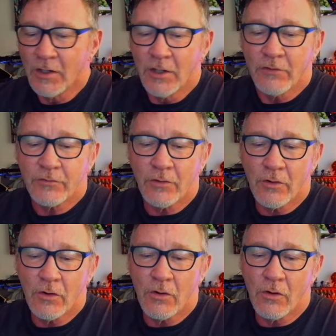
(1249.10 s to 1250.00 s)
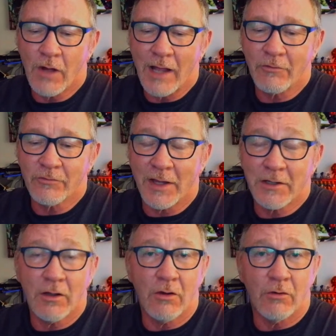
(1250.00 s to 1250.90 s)
So I was like,
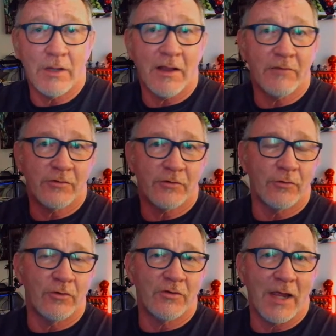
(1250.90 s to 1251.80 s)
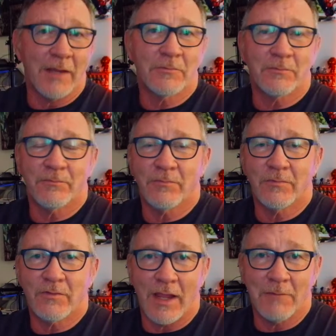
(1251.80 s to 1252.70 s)
oh, well, I'll just do a time
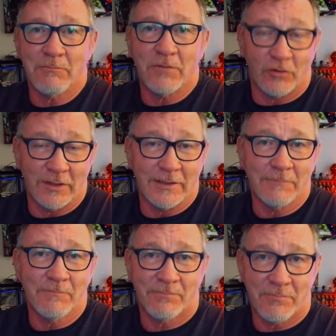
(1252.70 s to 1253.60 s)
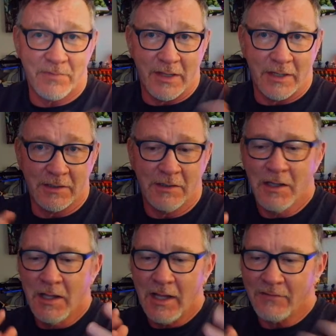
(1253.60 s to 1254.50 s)
machine thing
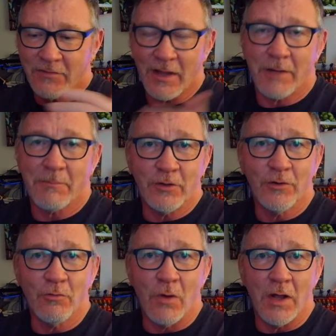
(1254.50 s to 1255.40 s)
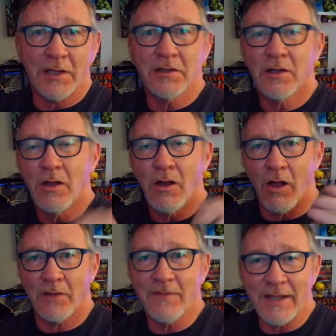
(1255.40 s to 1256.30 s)
and set up a new one
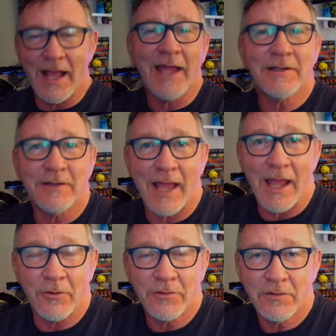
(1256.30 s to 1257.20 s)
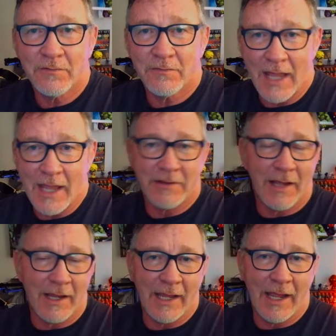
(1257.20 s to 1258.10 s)
on the iCloud that
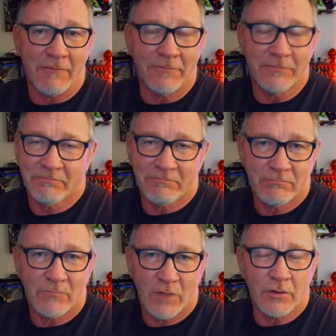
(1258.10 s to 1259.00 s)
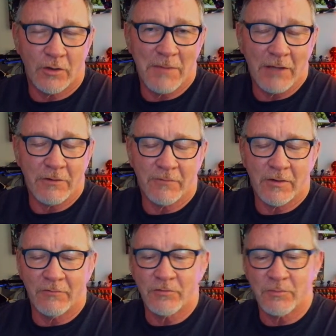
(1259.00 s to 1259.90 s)
I have a good amount
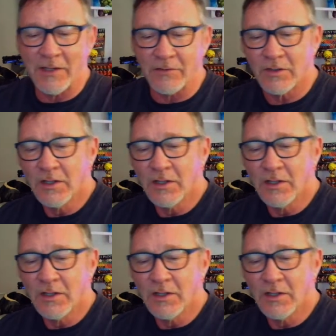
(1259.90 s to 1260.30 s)
of space.